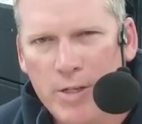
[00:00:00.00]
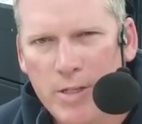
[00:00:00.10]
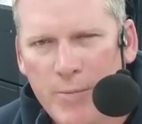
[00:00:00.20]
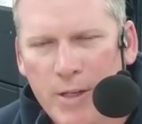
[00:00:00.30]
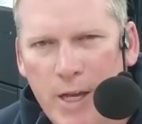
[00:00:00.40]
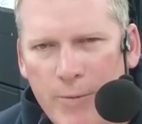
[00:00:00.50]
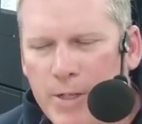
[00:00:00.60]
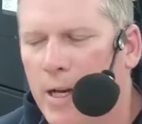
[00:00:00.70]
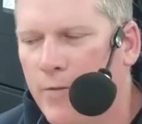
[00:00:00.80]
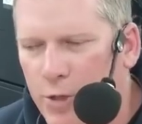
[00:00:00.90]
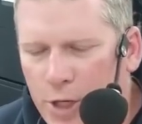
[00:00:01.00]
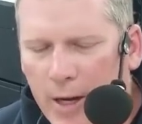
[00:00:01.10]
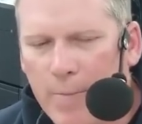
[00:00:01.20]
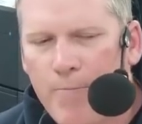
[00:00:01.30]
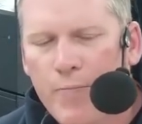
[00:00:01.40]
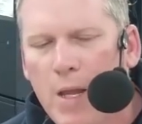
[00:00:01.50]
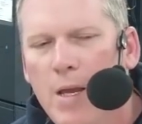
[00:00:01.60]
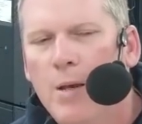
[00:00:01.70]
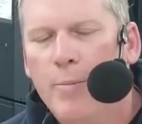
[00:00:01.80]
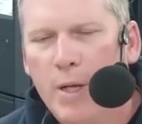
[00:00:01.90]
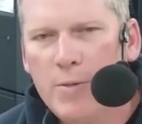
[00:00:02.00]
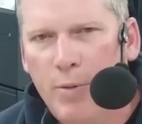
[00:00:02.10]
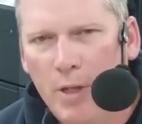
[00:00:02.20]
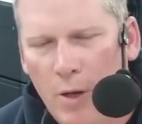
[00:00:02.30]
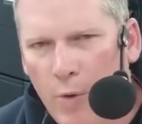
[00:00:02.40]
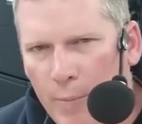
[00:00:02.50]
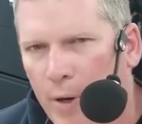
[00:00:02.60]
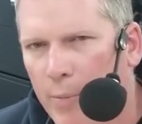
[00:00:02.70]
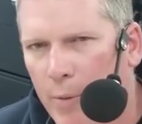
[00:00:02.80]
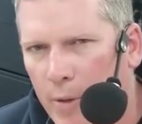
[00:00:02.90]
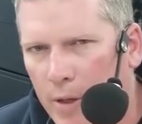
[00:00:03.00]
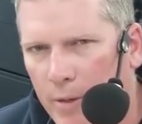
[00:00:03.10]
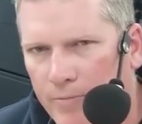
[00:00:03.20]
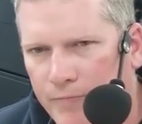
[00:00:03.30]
something in that range. I'd have to check, but it's below 1 part per billion.